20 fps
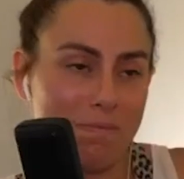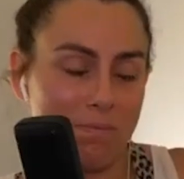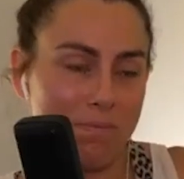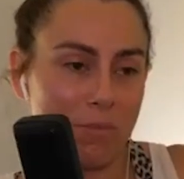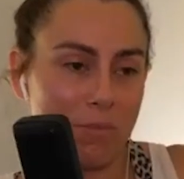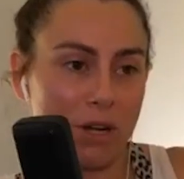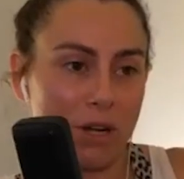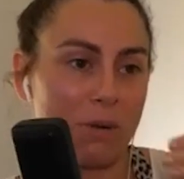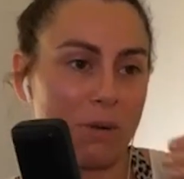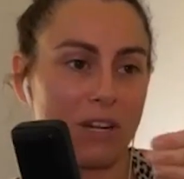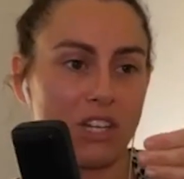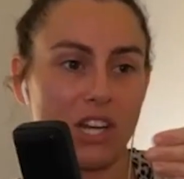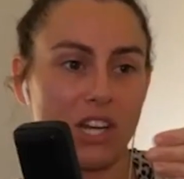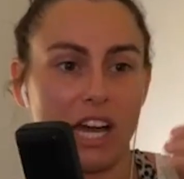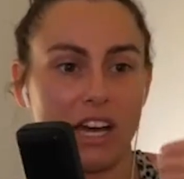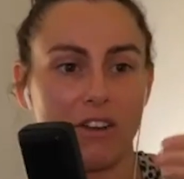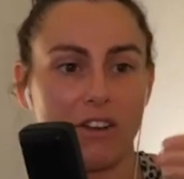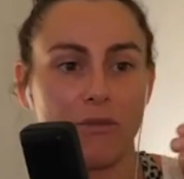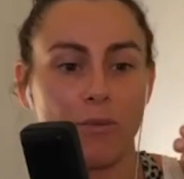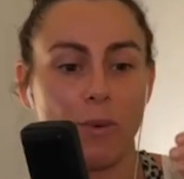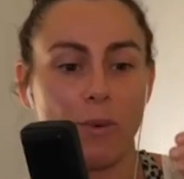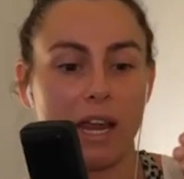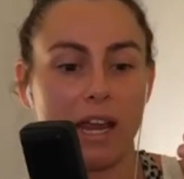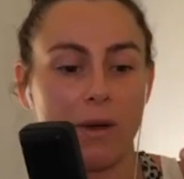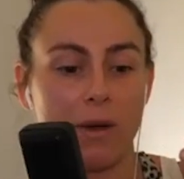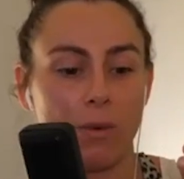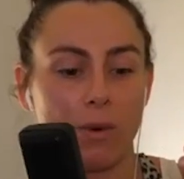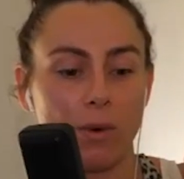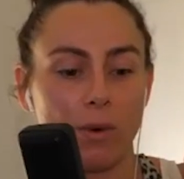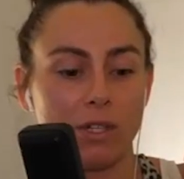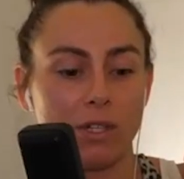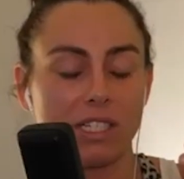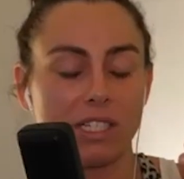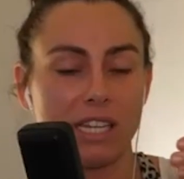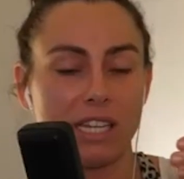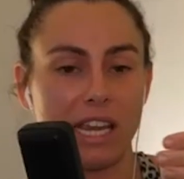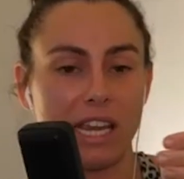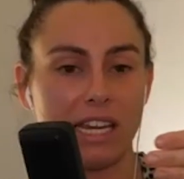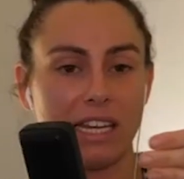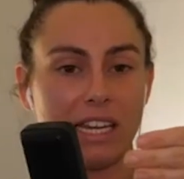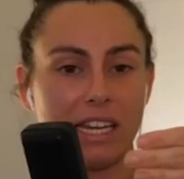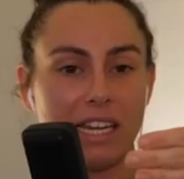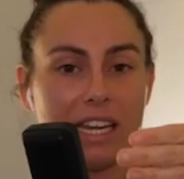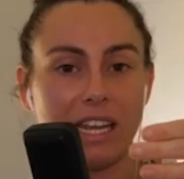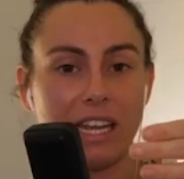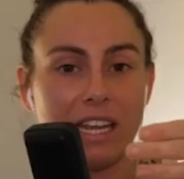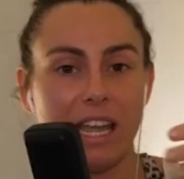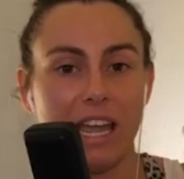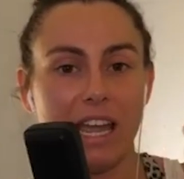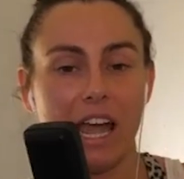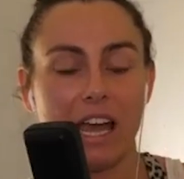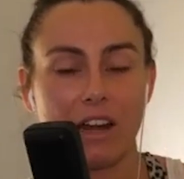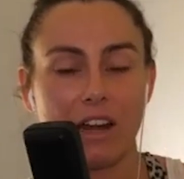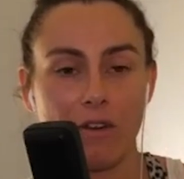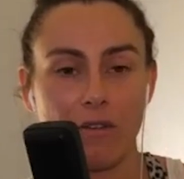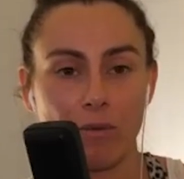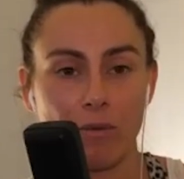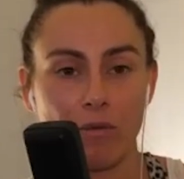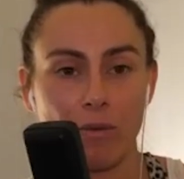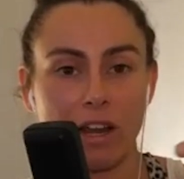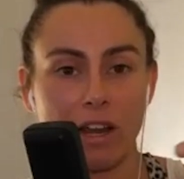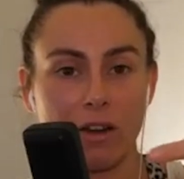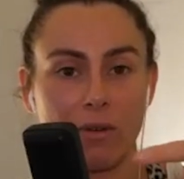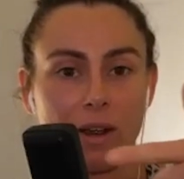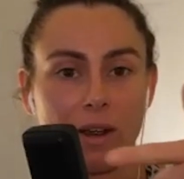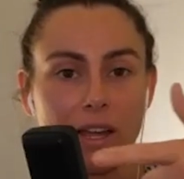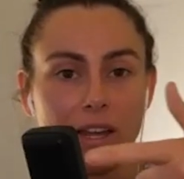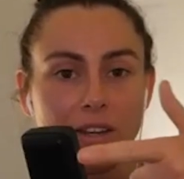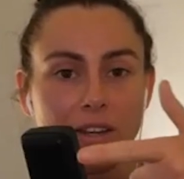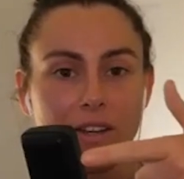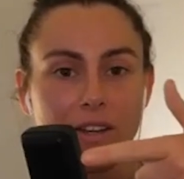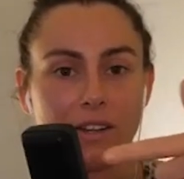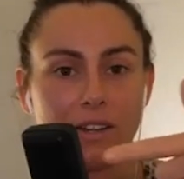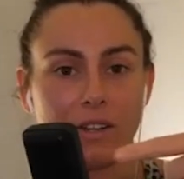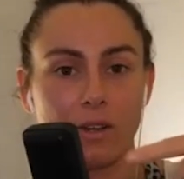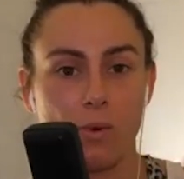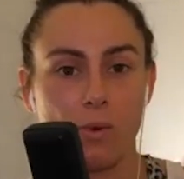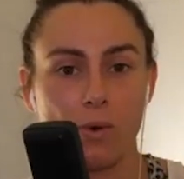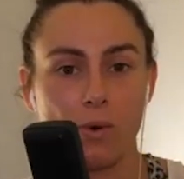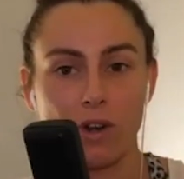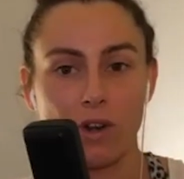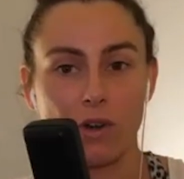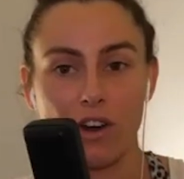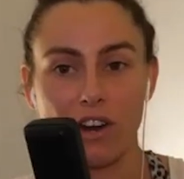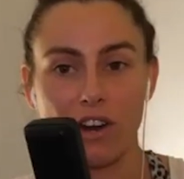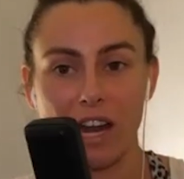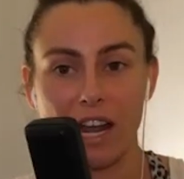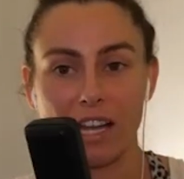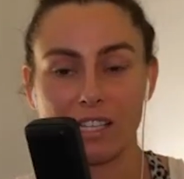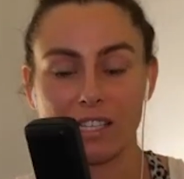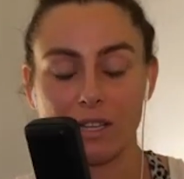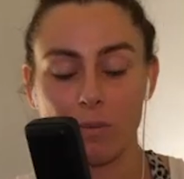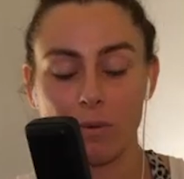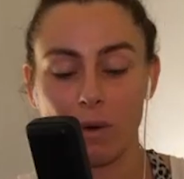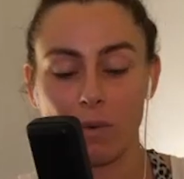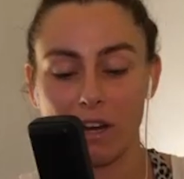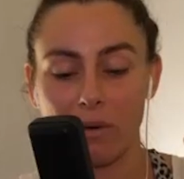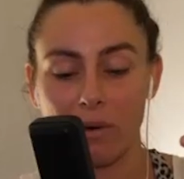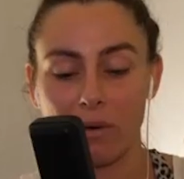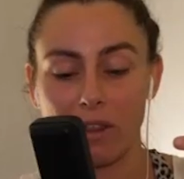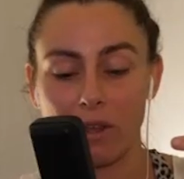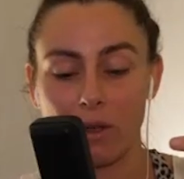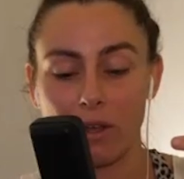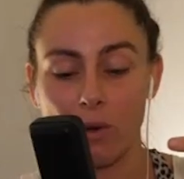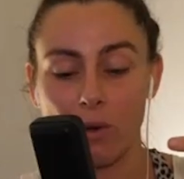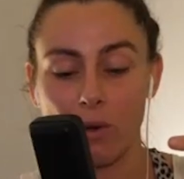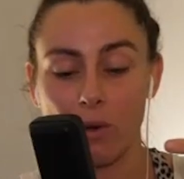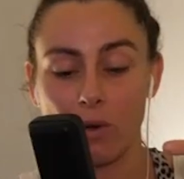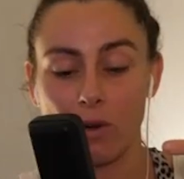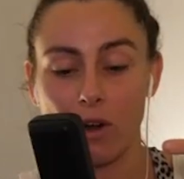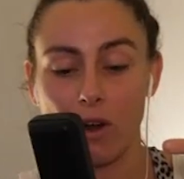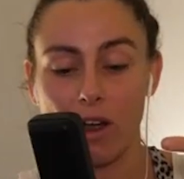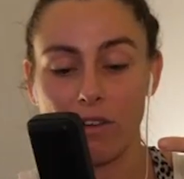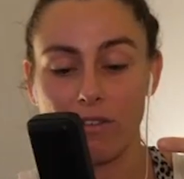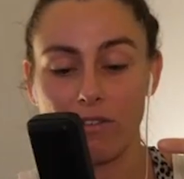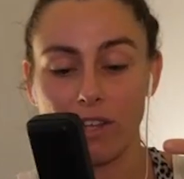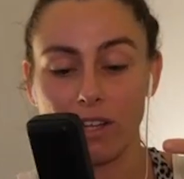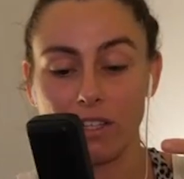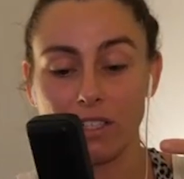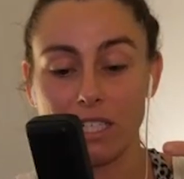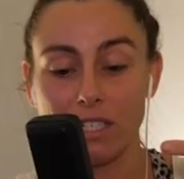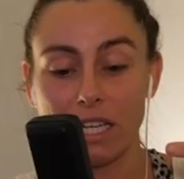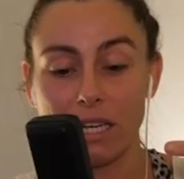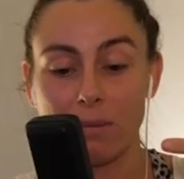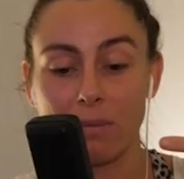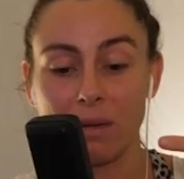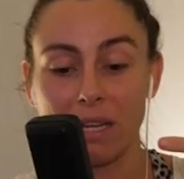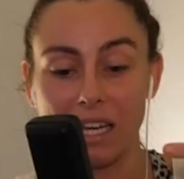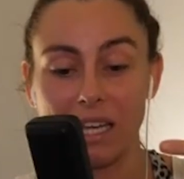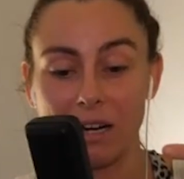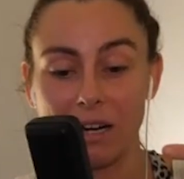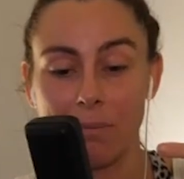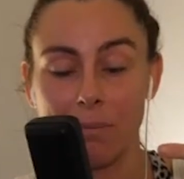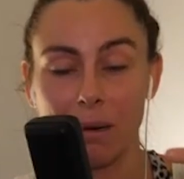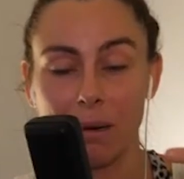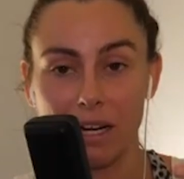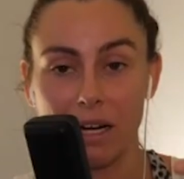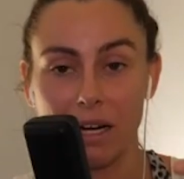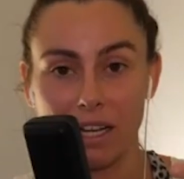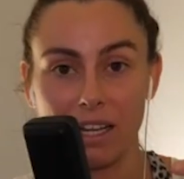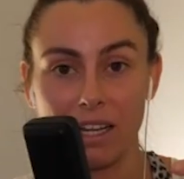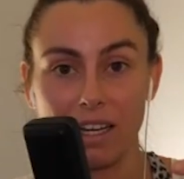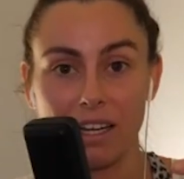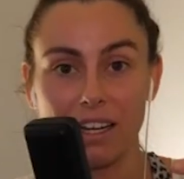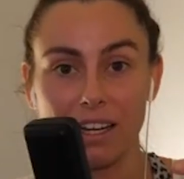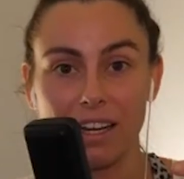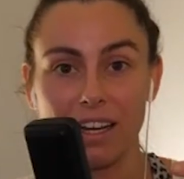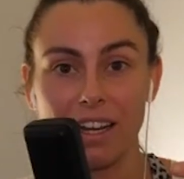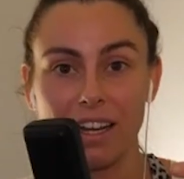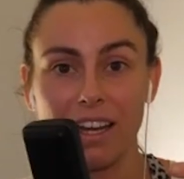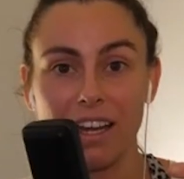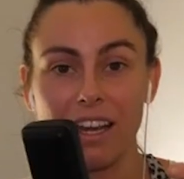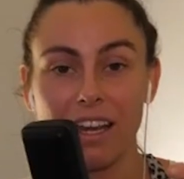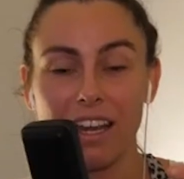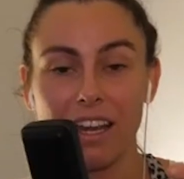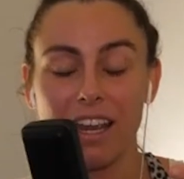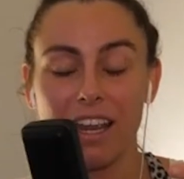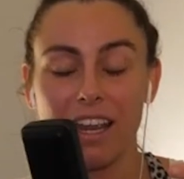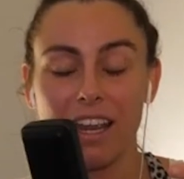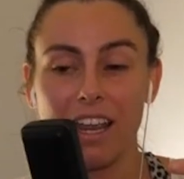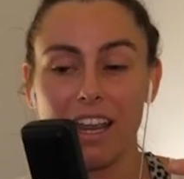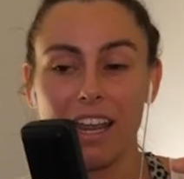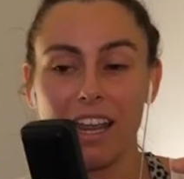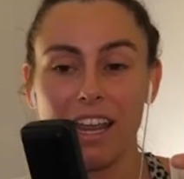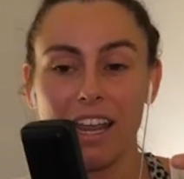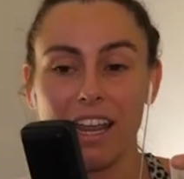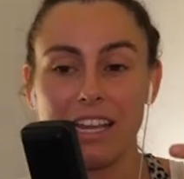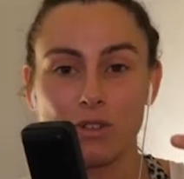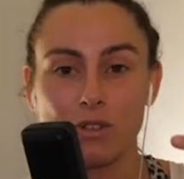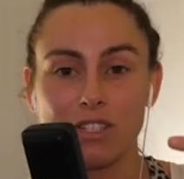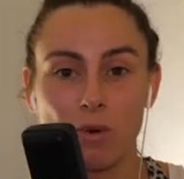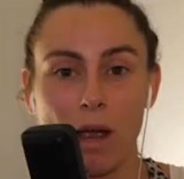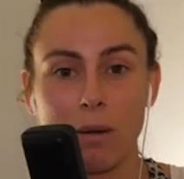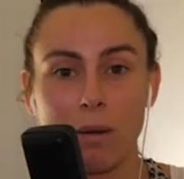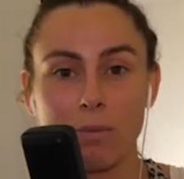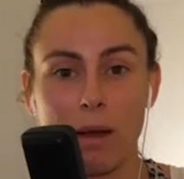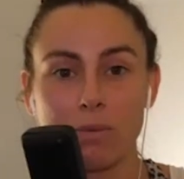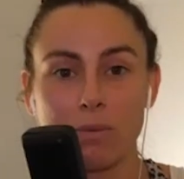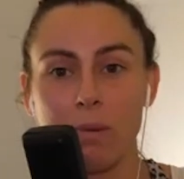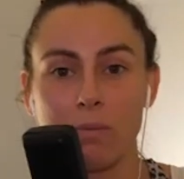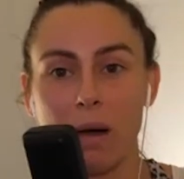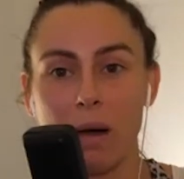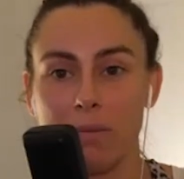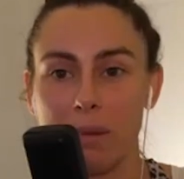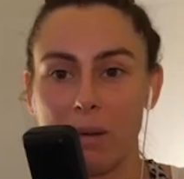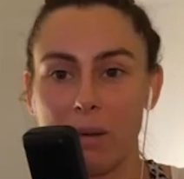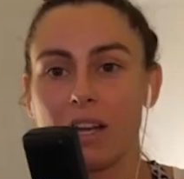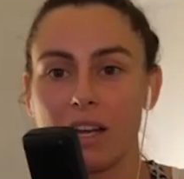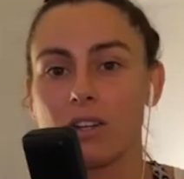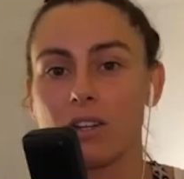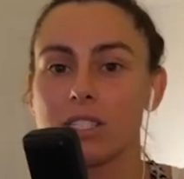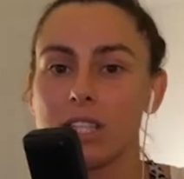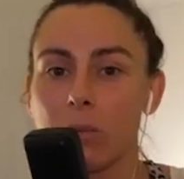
pretty much out of where we're all standing, and I've run around the corner, and as I'm running around the corner, I've yelled to him, get a bucket. He's grabbed a bucket because they